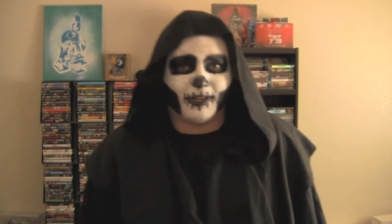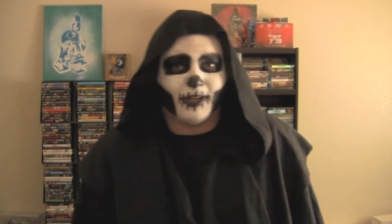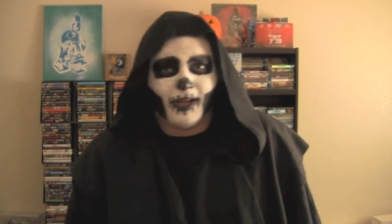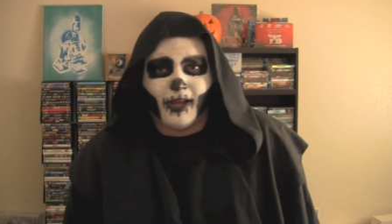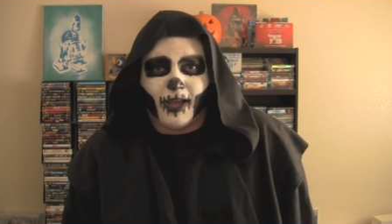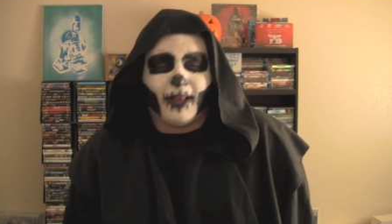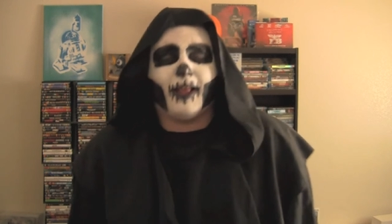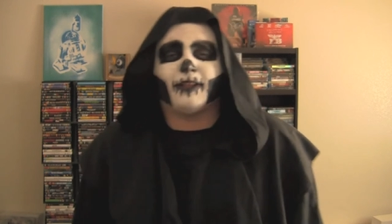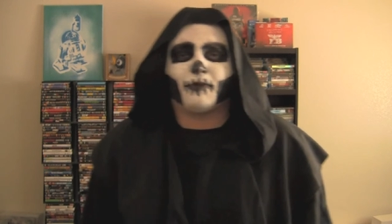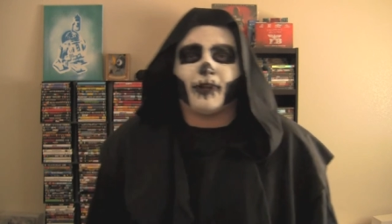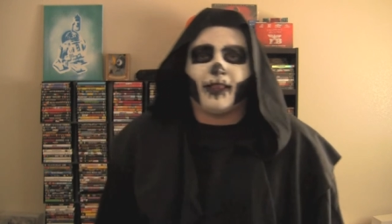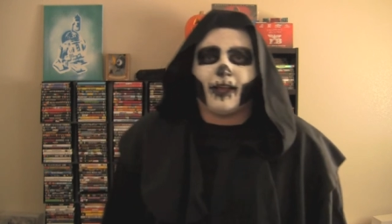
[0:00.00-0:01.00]
And that's
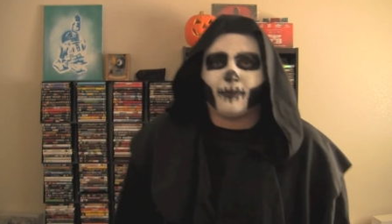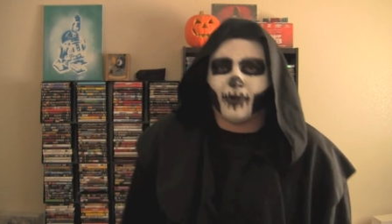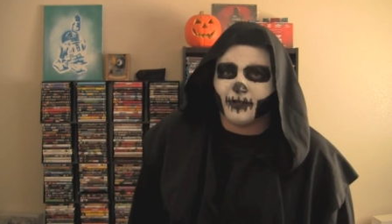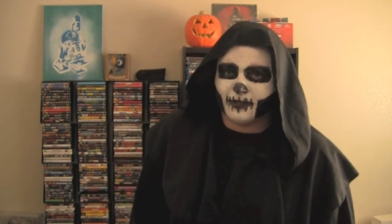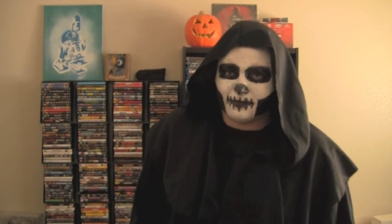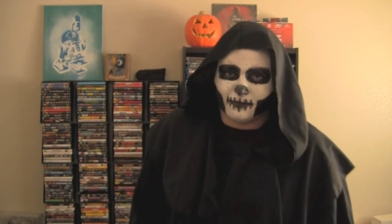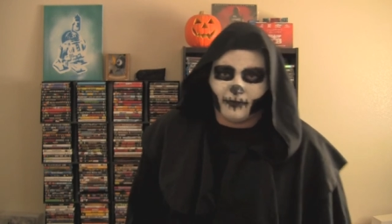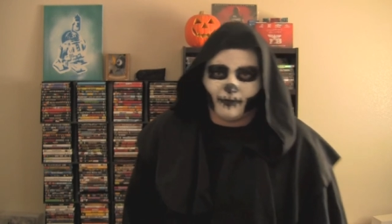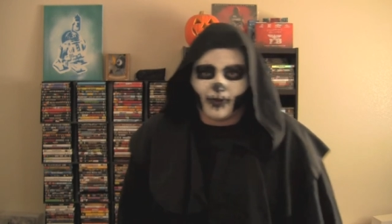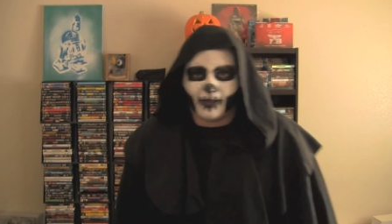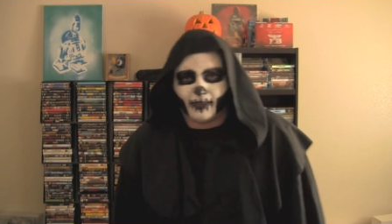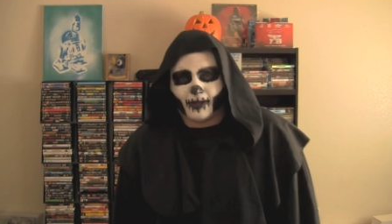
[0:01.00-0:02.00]
what I like about this movie,
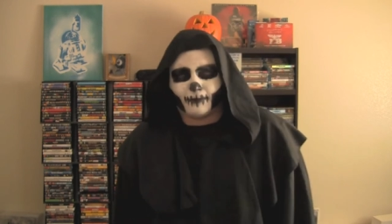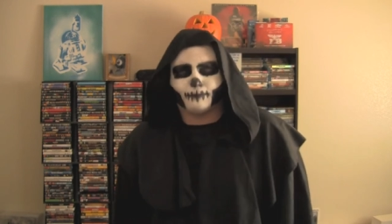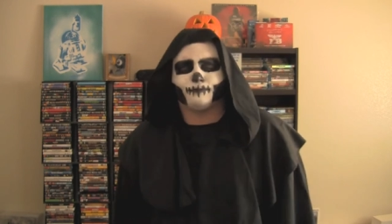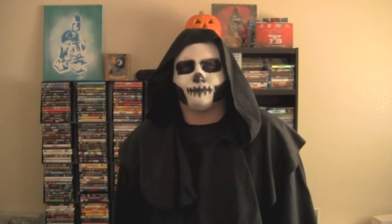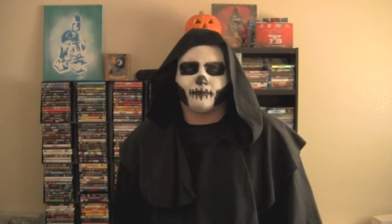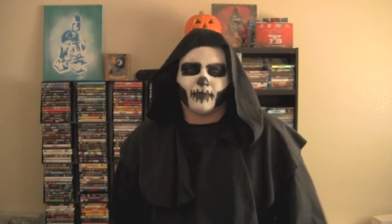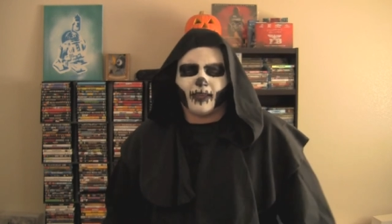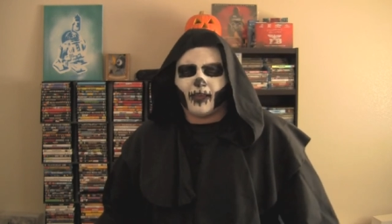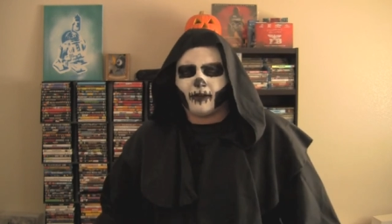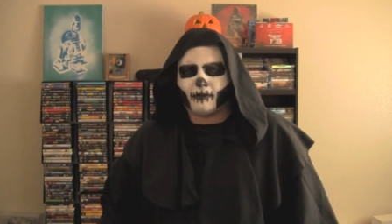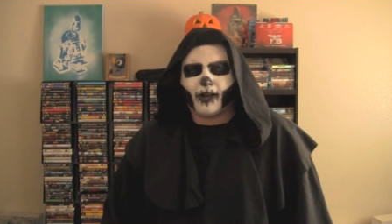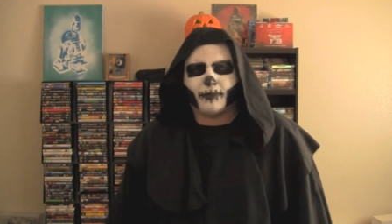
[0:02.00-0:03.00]
man. Like,
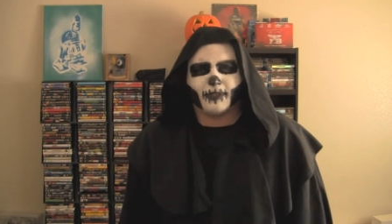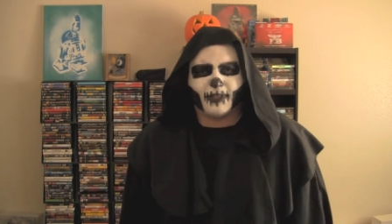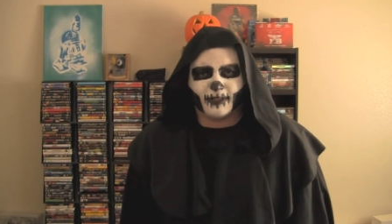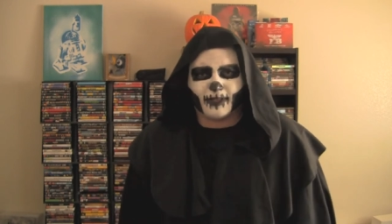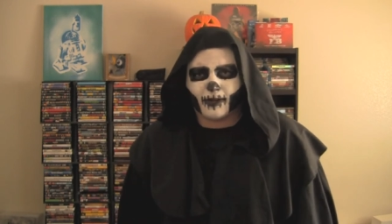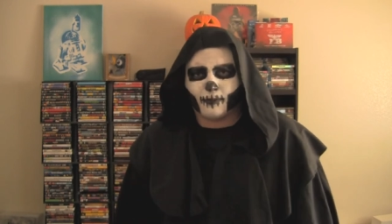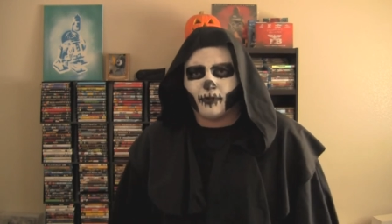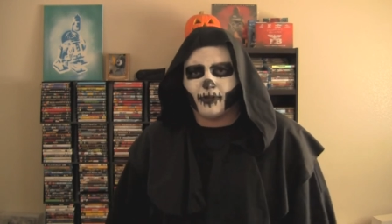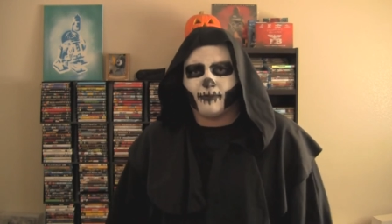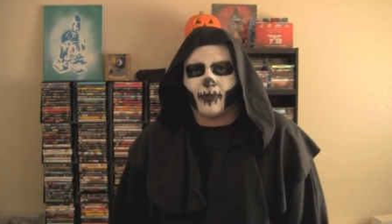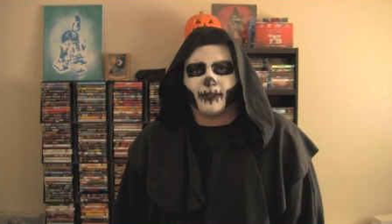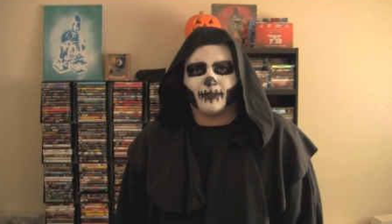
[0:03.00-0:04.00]
yeah, Cropsy is like a
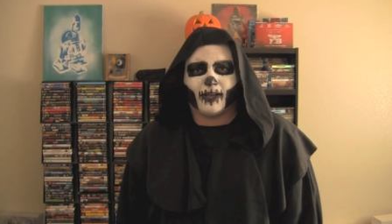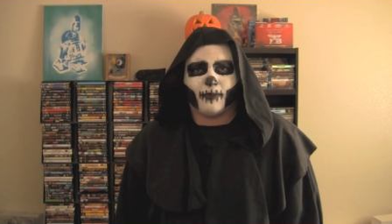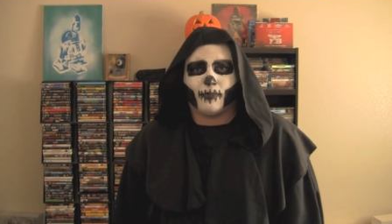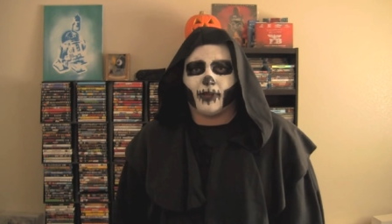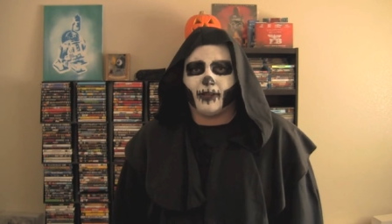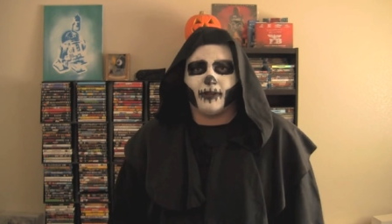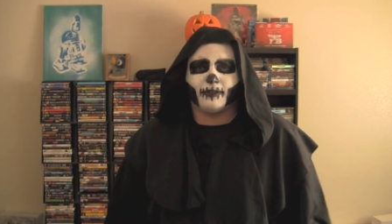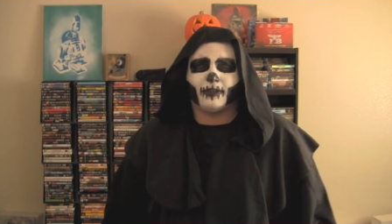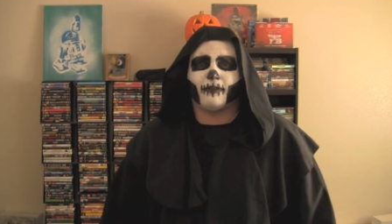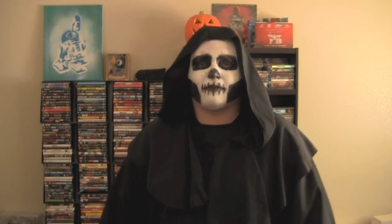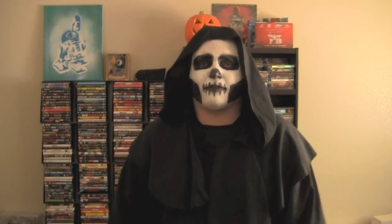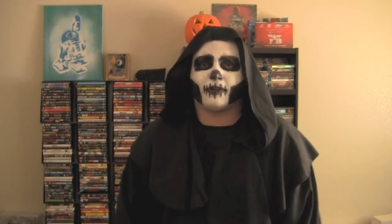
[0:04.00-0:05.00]
boogeyman type, but he doesn't
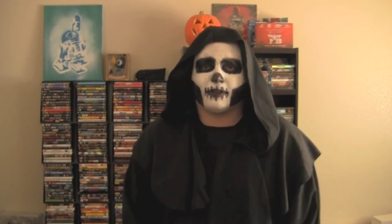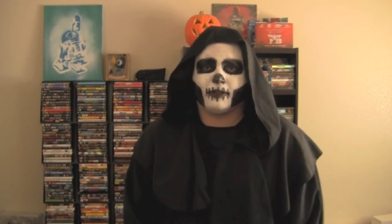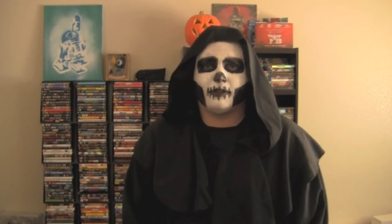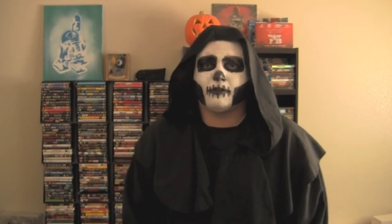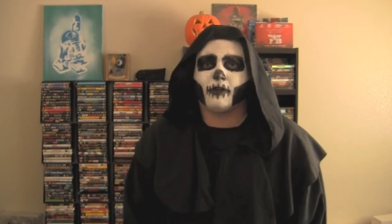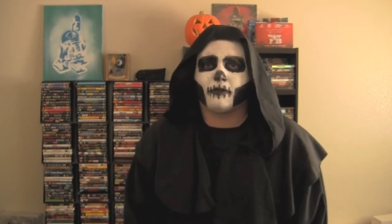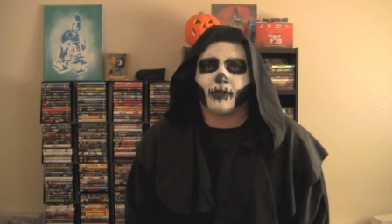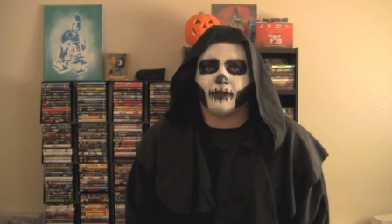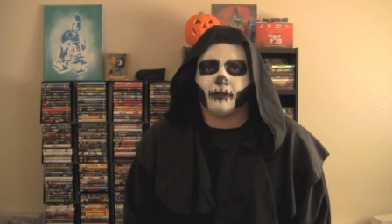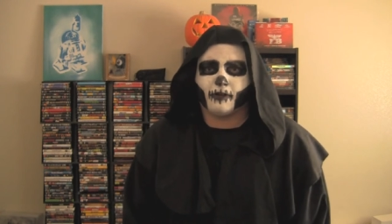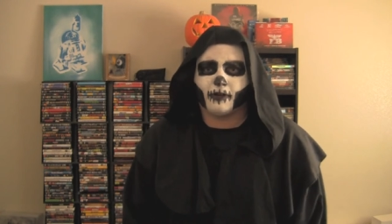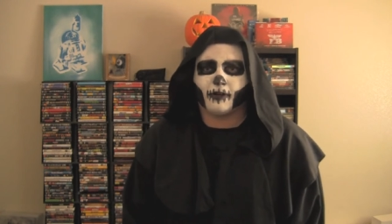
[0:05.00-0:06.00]
give a fuck. He'll go
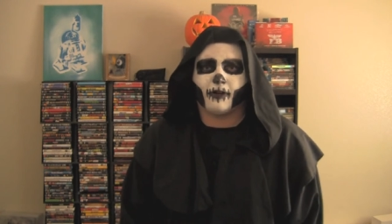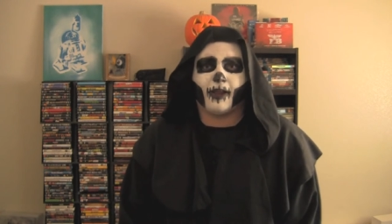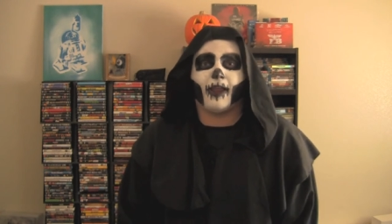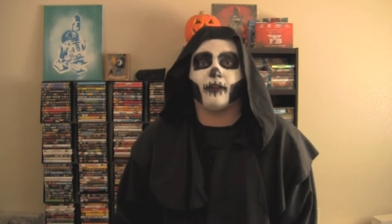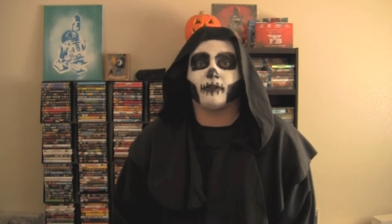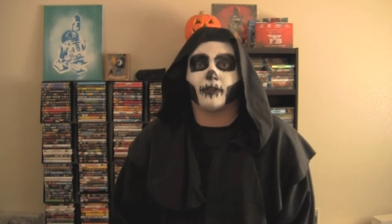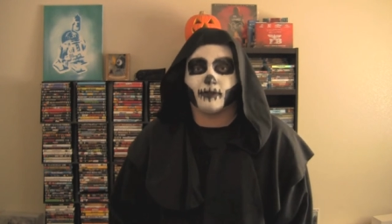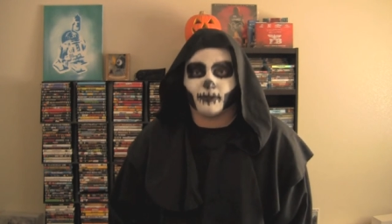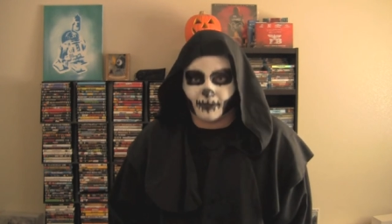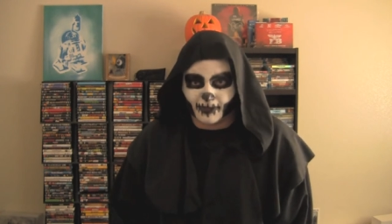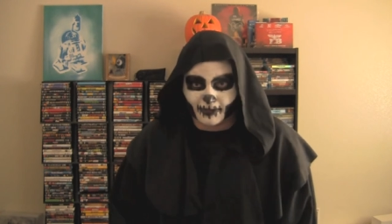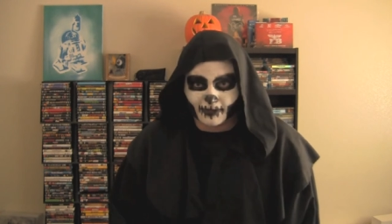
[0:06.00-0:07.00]
kill a hooker and he'll kill
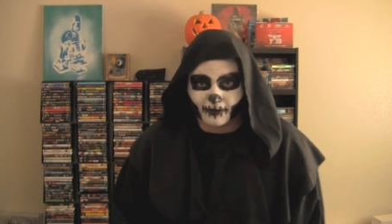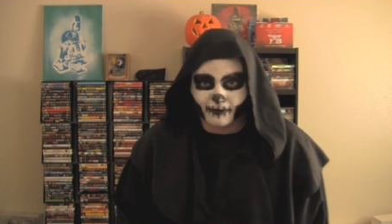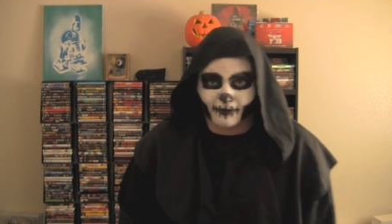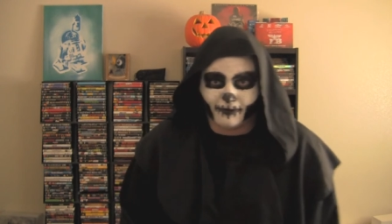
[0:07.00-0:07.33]
some kids at a